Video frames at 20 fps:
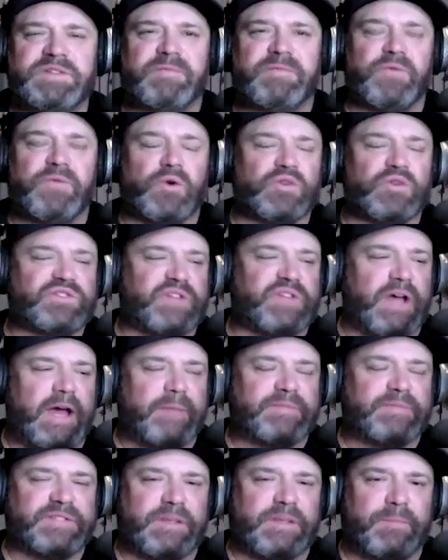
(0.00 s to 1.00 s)
the first
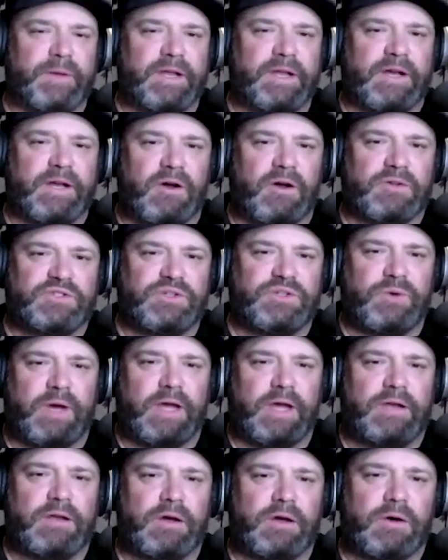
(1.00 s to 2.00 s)
time somebody called you
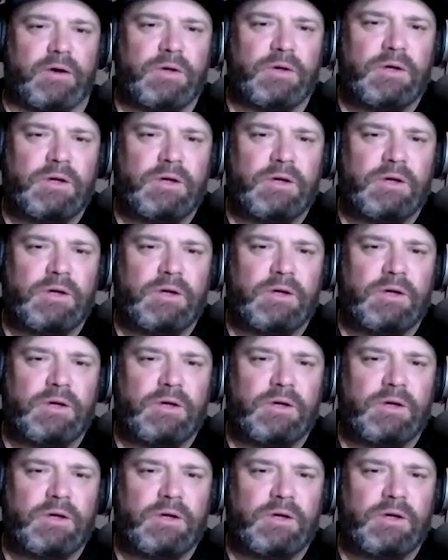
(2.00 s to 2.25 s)
Hendo?